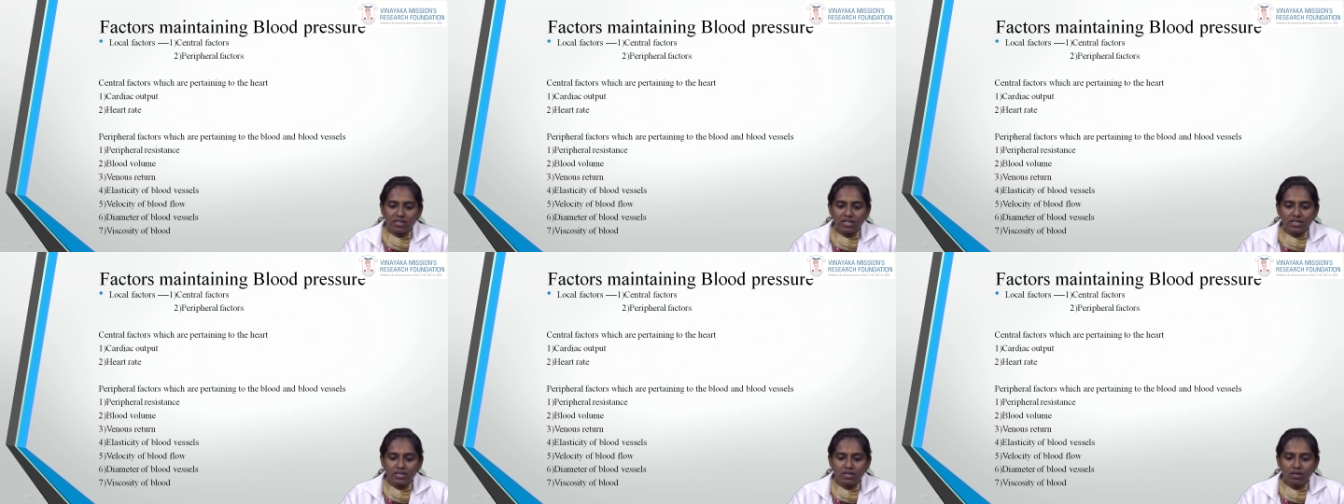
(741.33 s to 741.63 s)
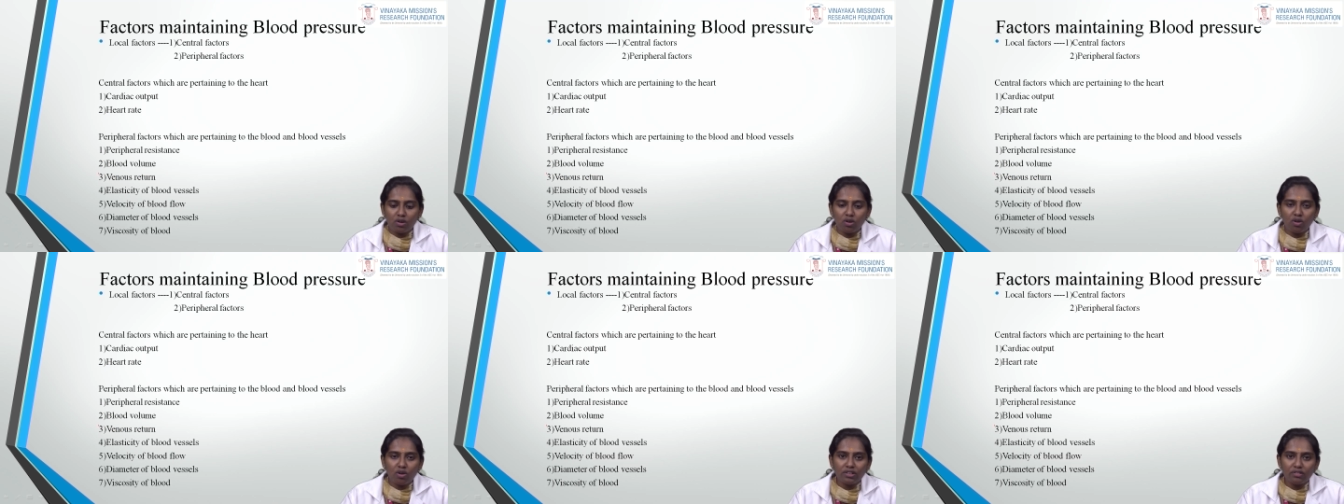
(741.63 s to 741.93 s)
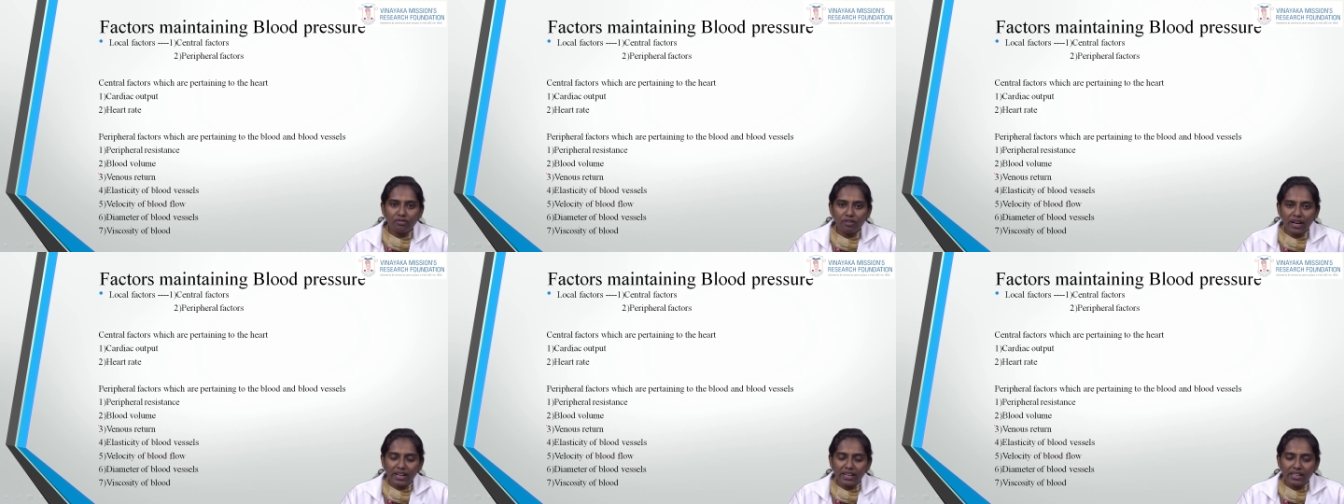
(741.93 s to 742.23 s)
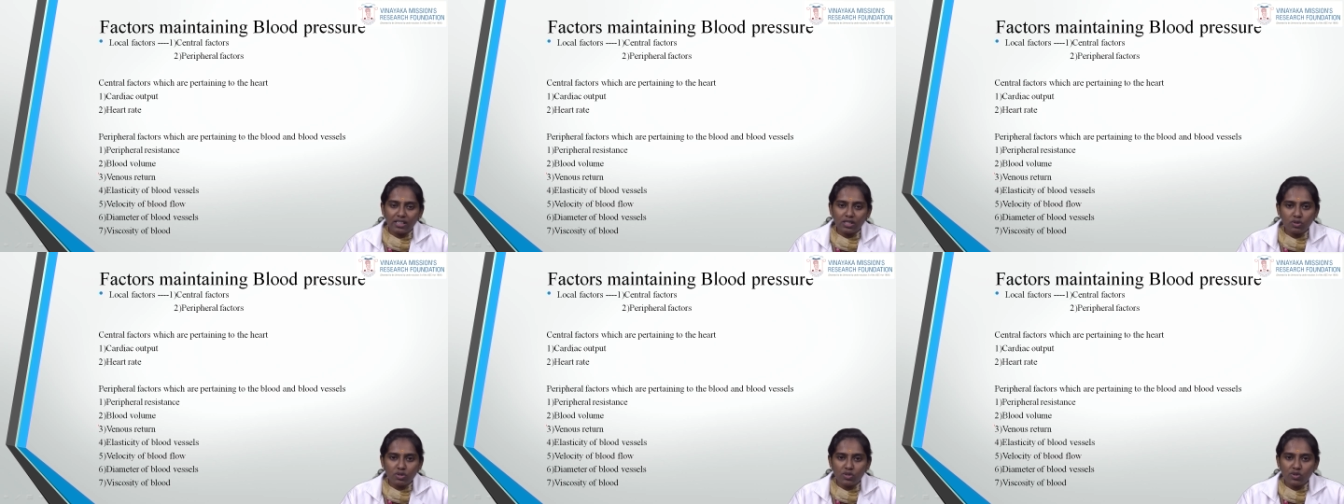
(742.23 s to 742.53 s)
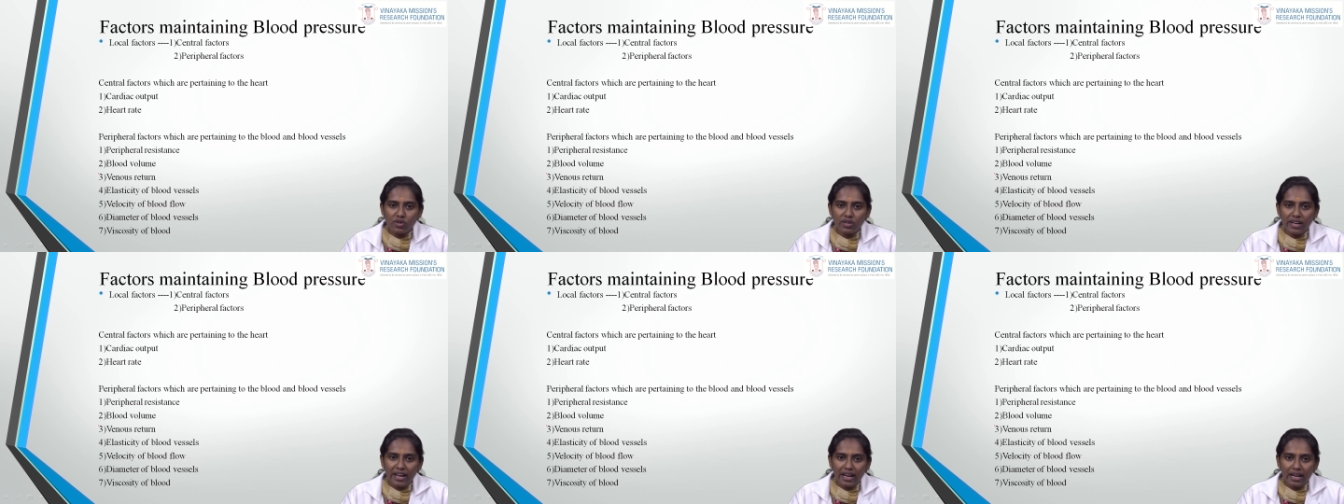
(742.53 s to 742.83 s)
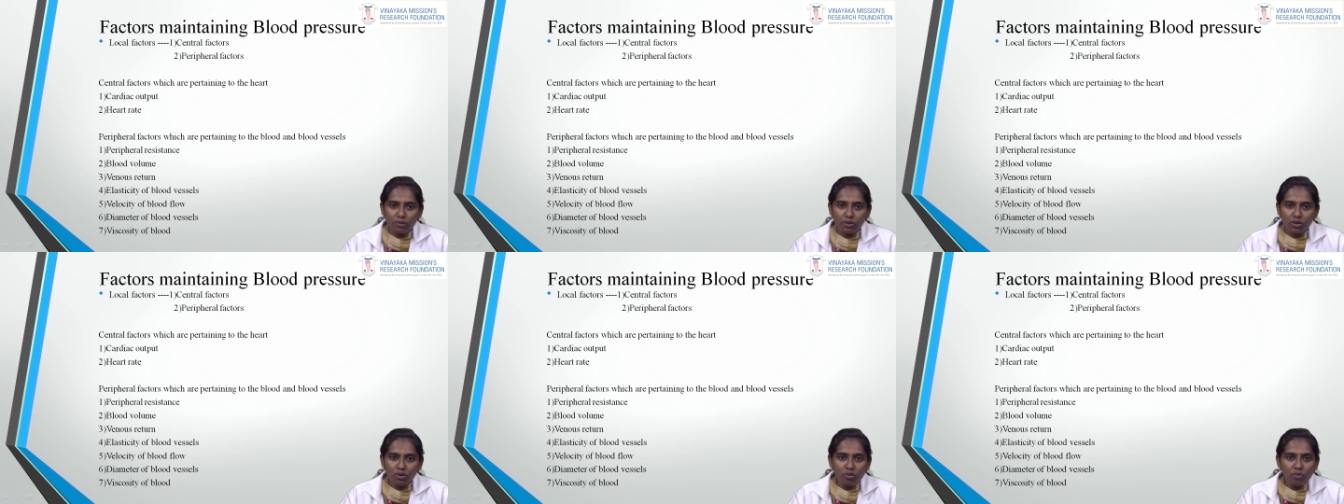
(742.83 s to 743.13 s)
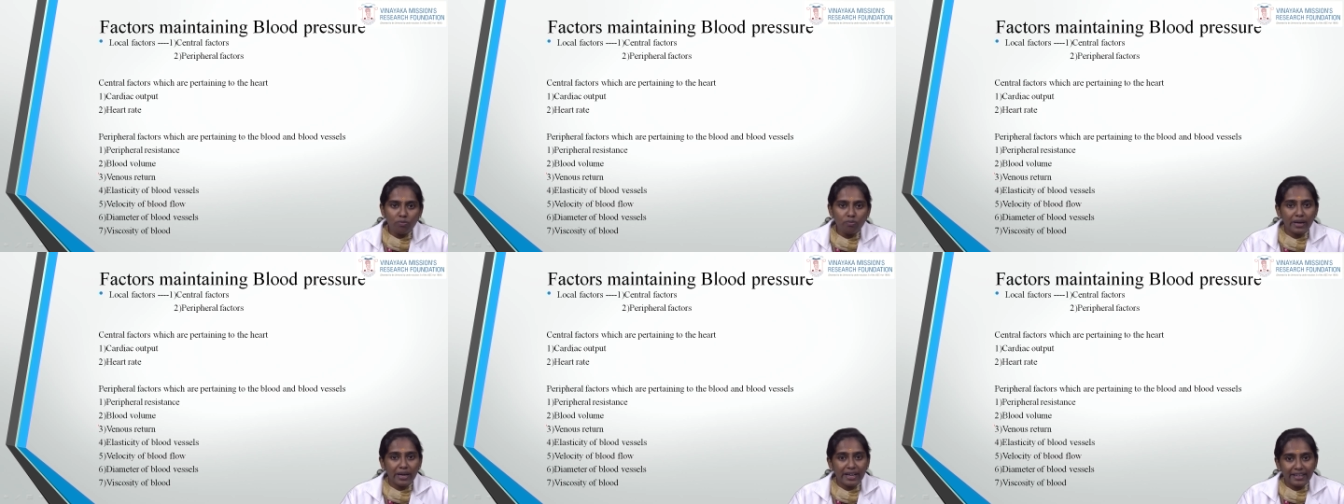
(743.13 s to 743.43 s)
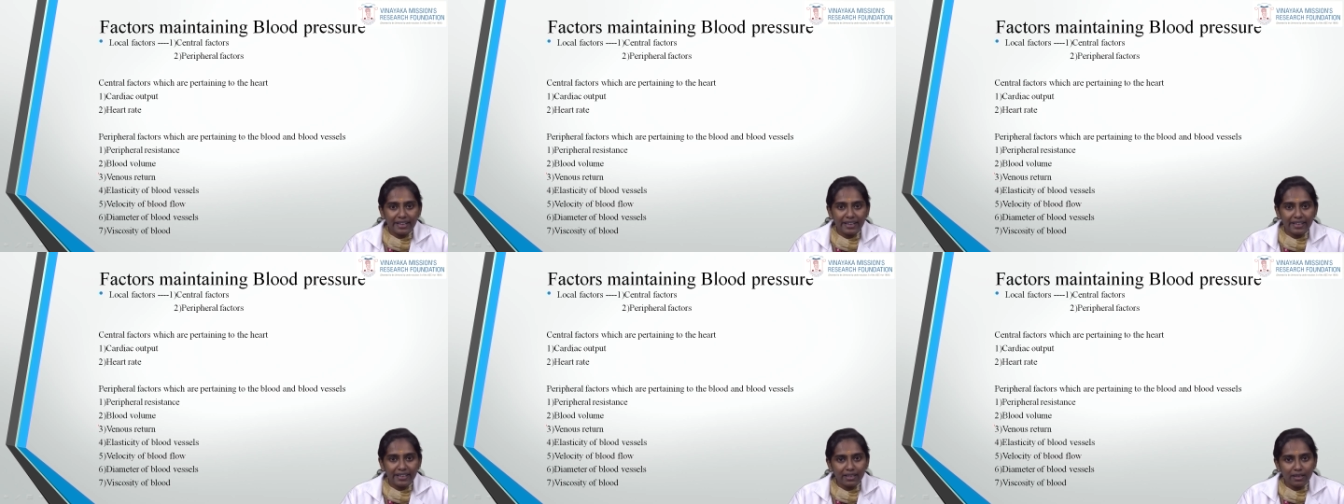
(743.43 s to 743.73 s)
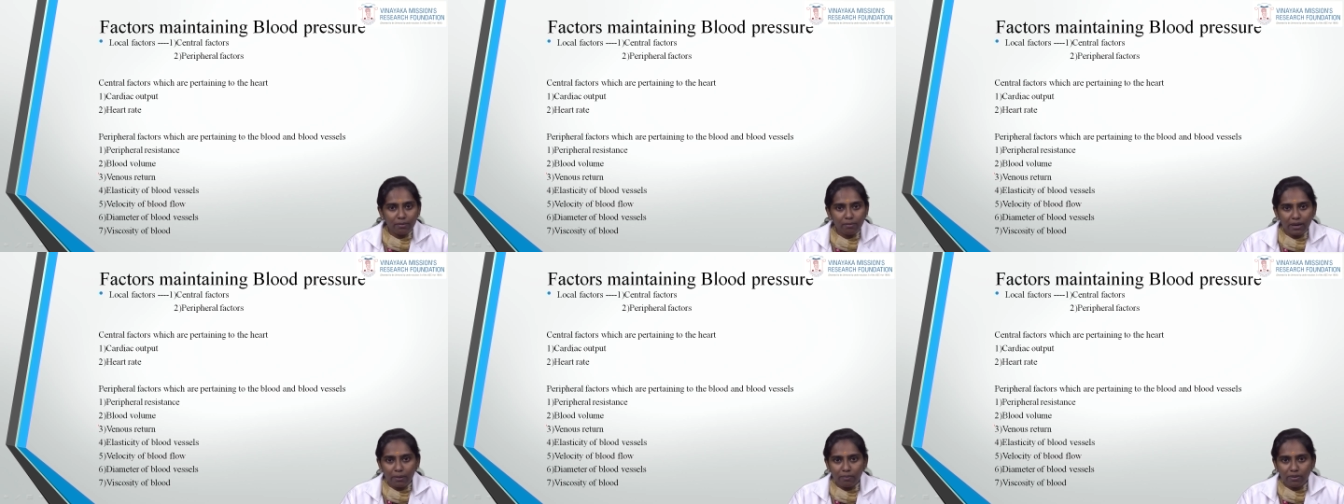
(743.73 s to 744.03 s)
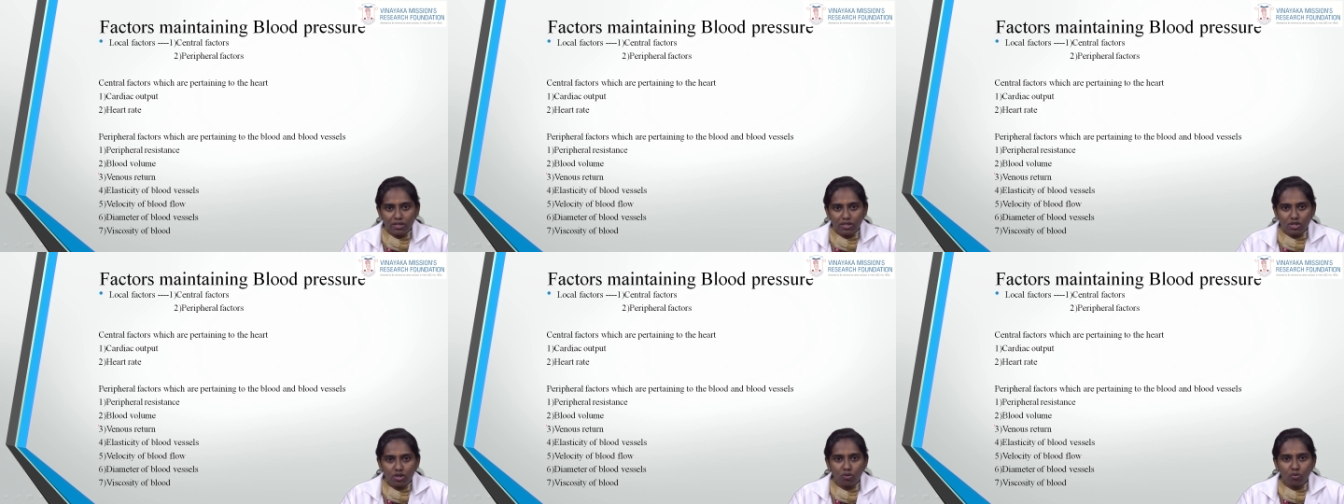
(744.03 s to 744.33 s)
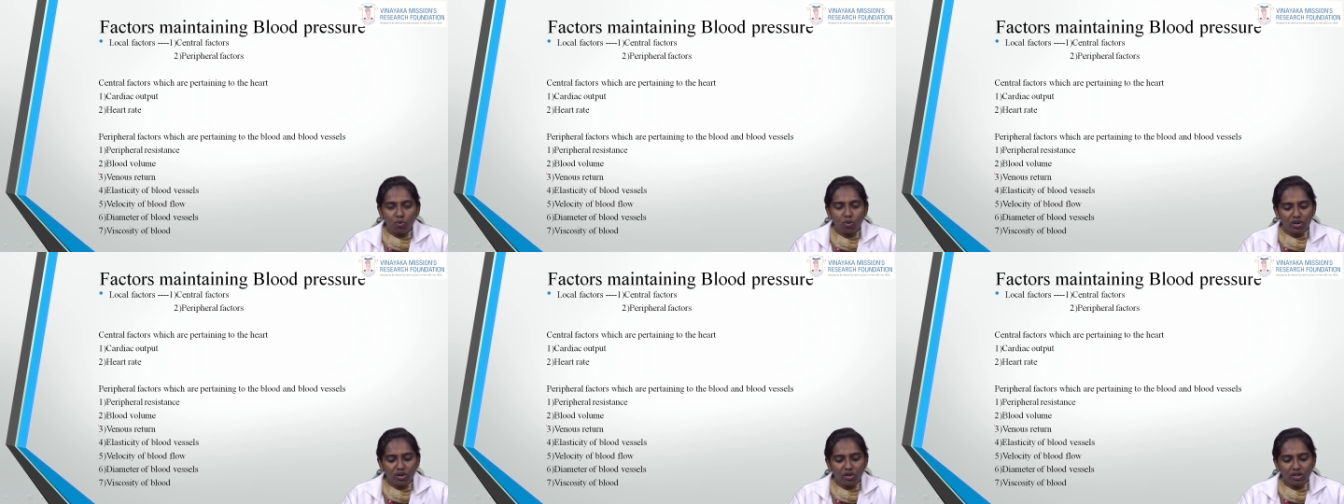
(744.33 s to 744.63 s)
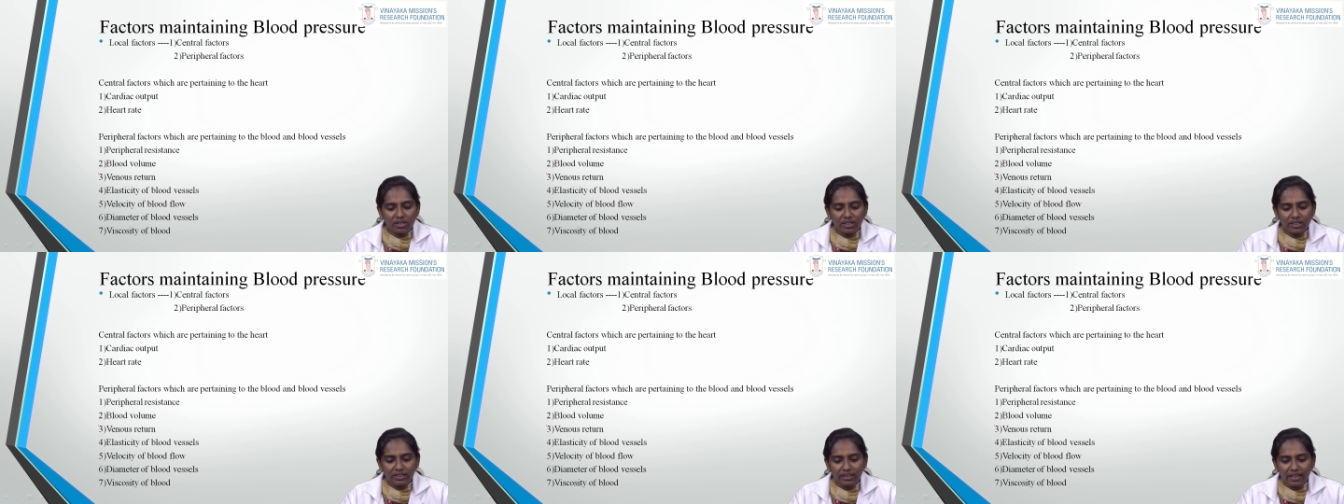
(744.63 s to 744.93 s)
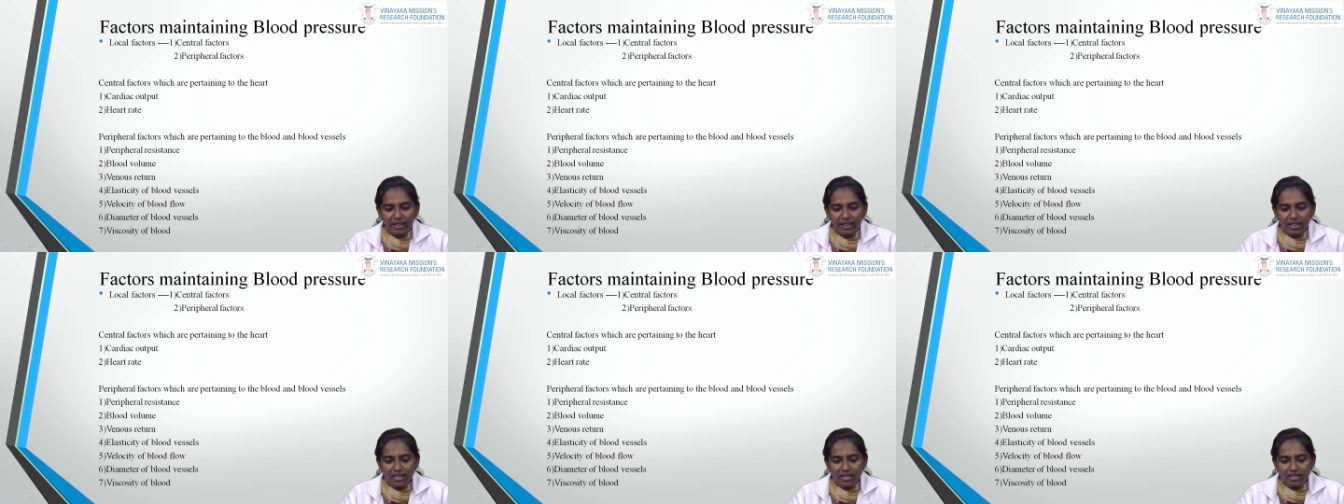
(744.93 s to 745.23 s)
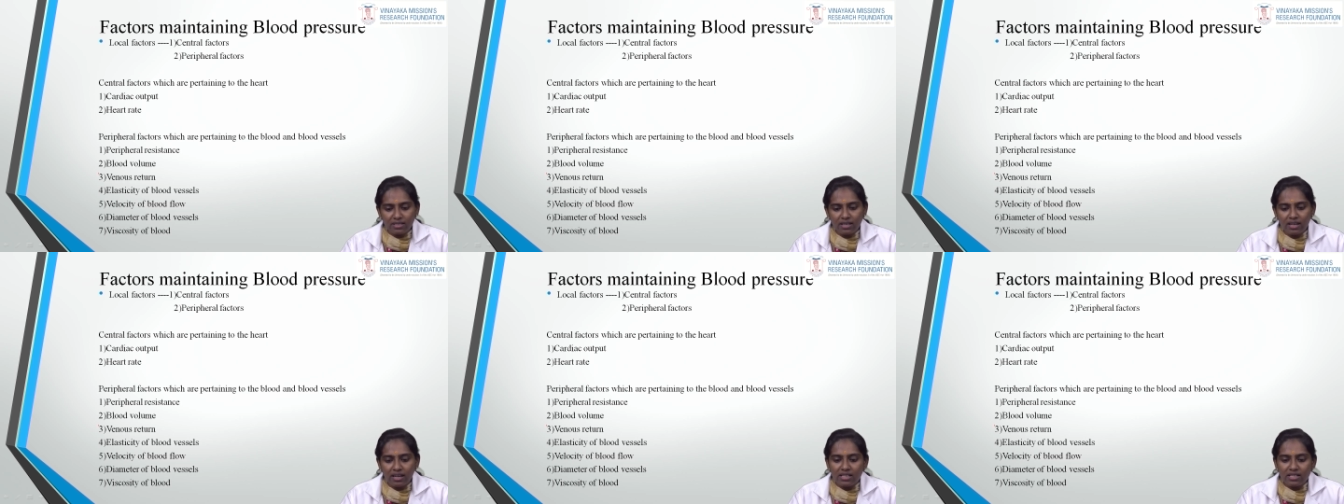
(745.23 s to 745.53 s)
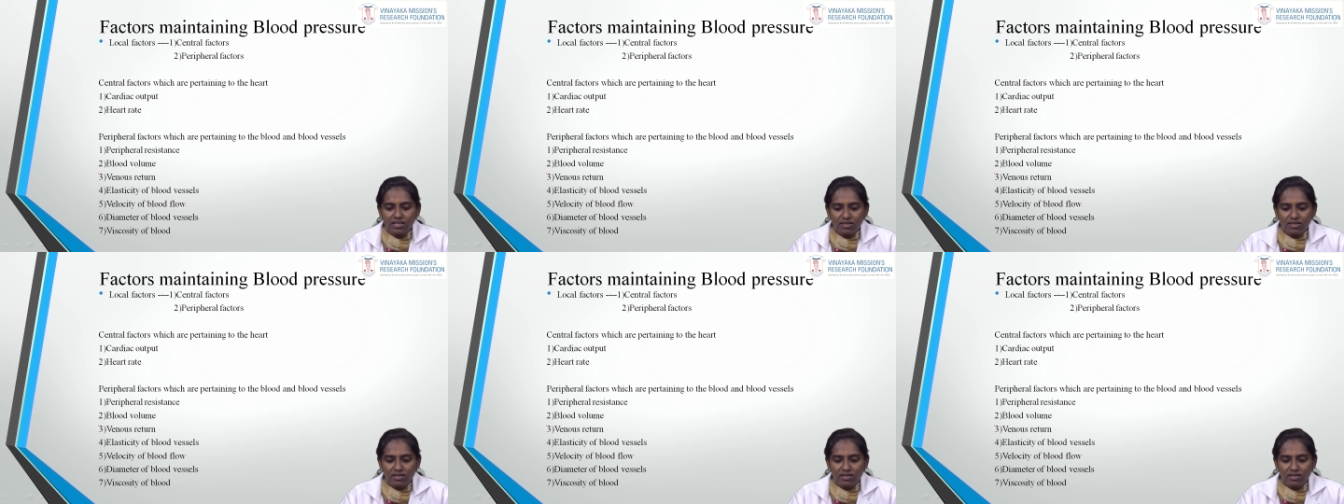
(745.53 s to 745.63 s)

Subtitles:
These are all the factors which will help to maintain the blood pressure. What all the thing is?